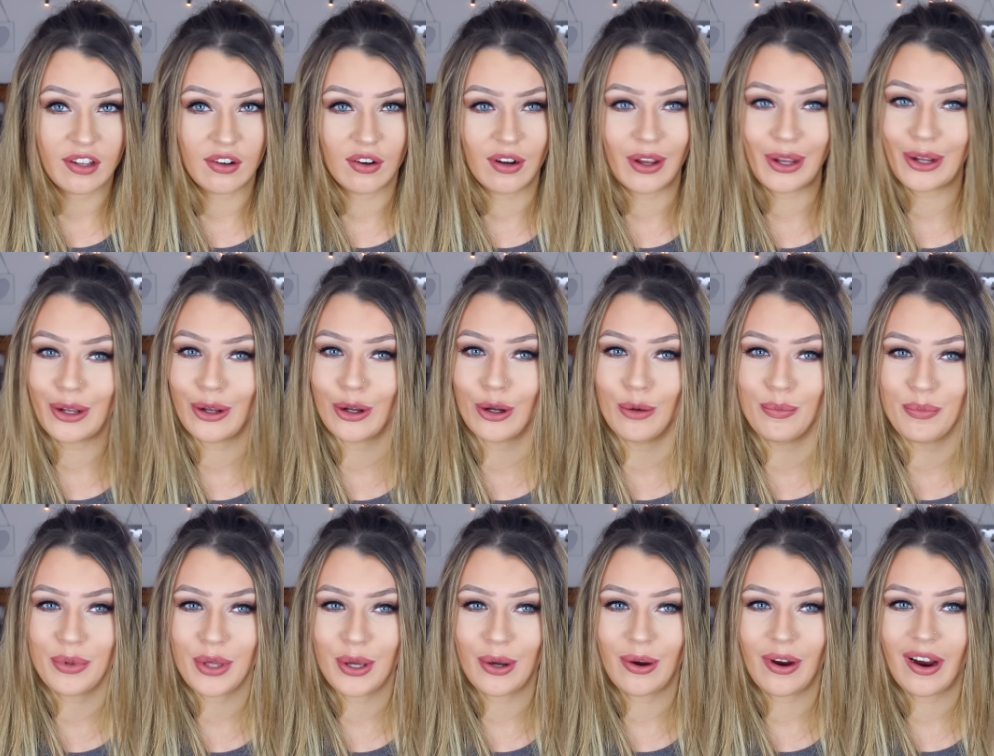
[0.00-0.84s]
or like a
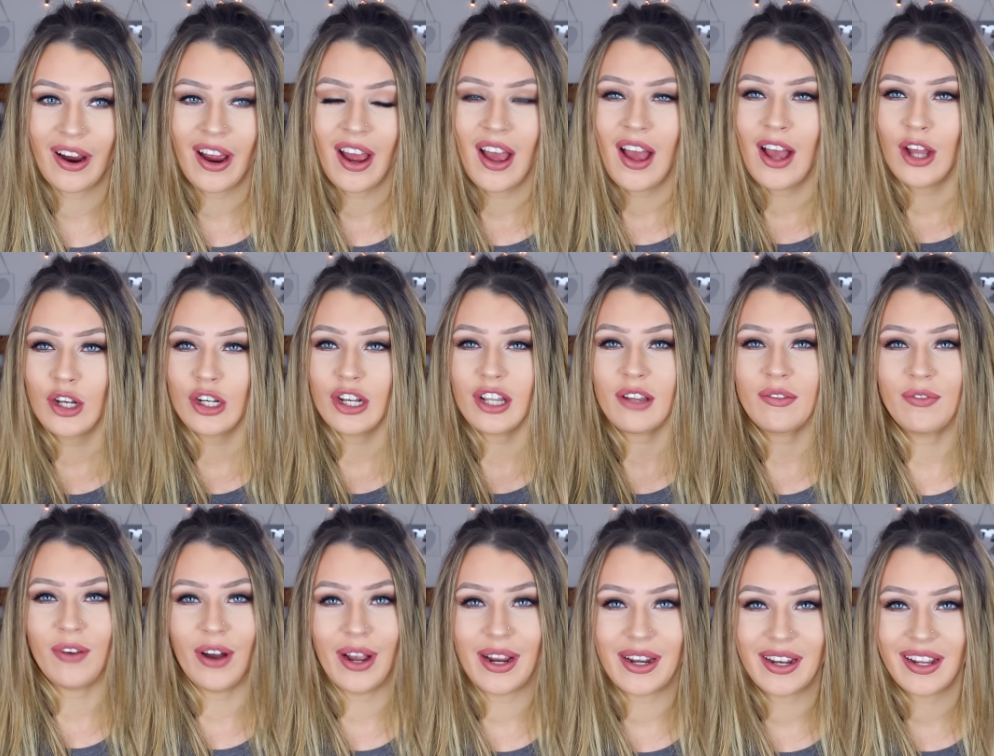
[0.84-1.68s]
computer, just
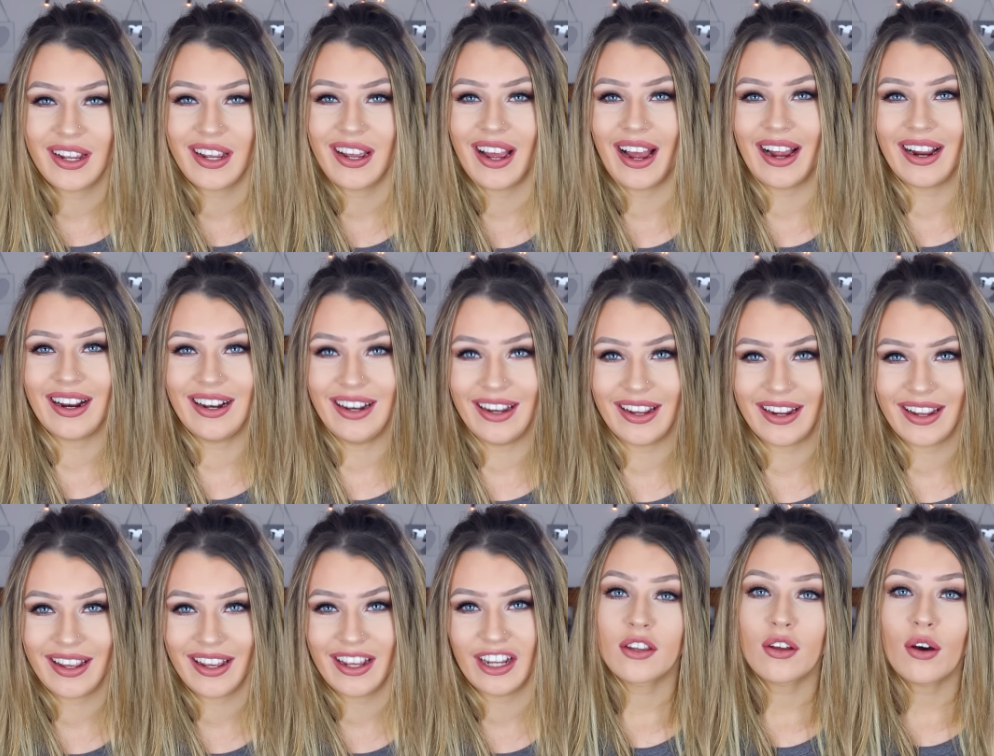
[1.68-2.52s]
find it and
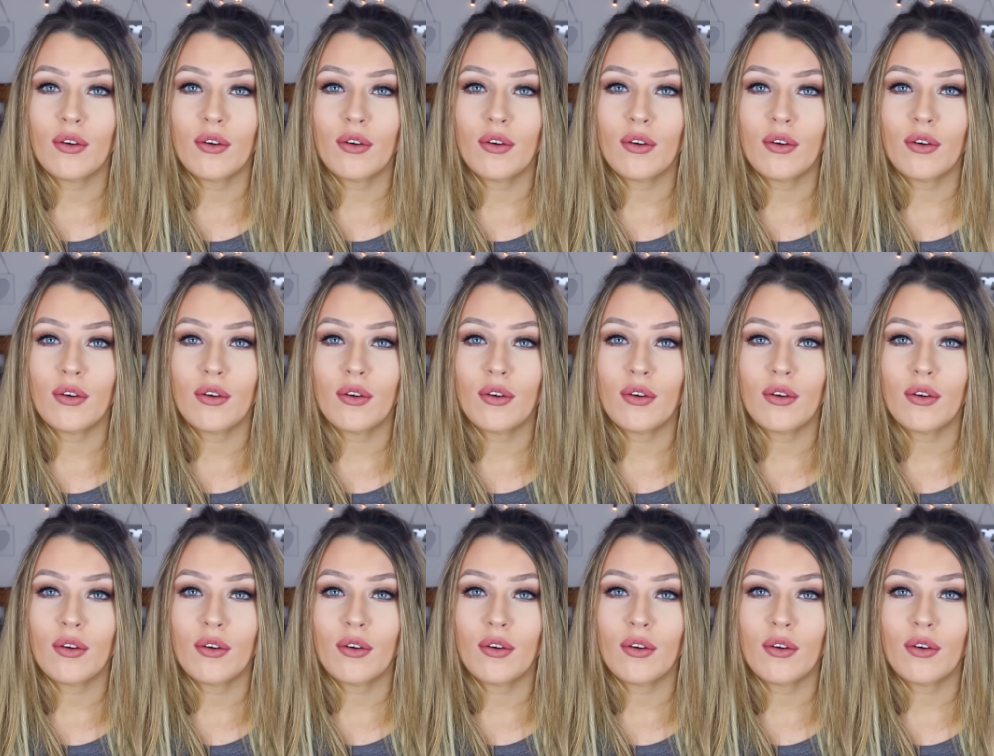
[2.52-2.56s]
click it.